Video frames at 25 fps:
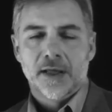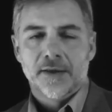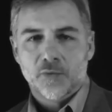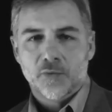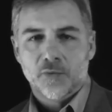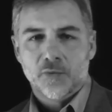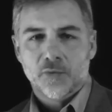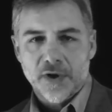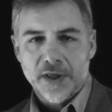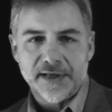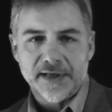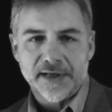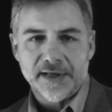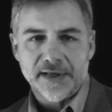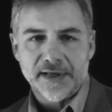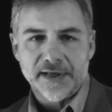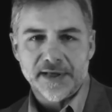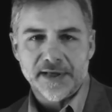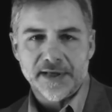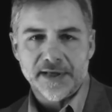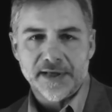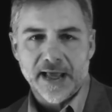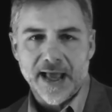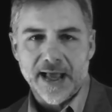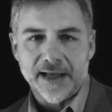that we paid
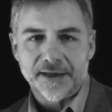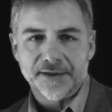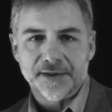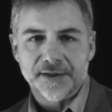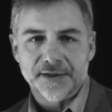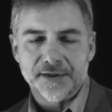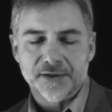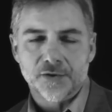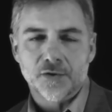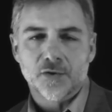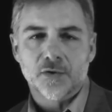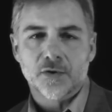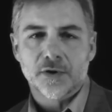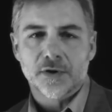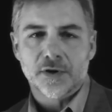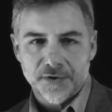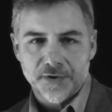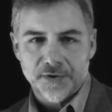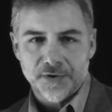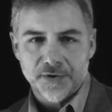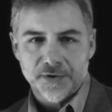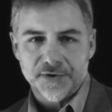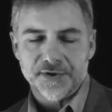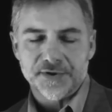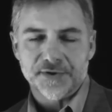the taxes in order to
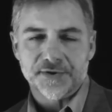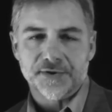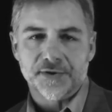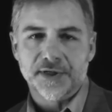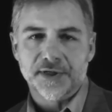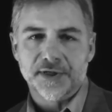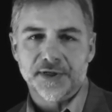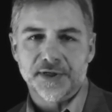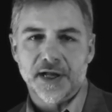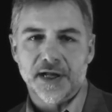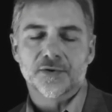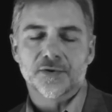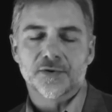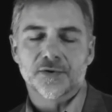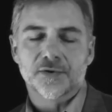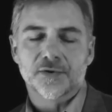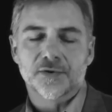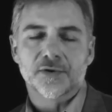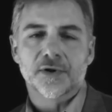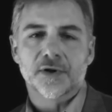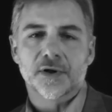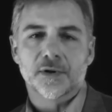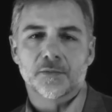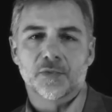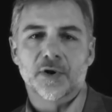purchase those guns in
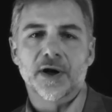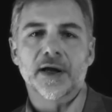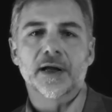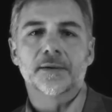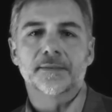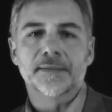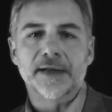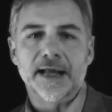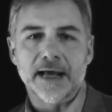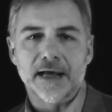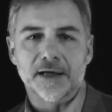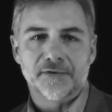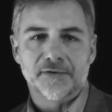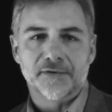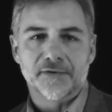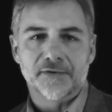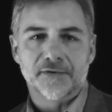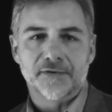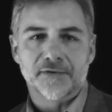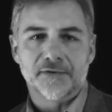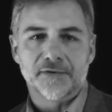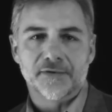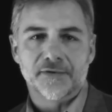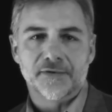order to bring them down there.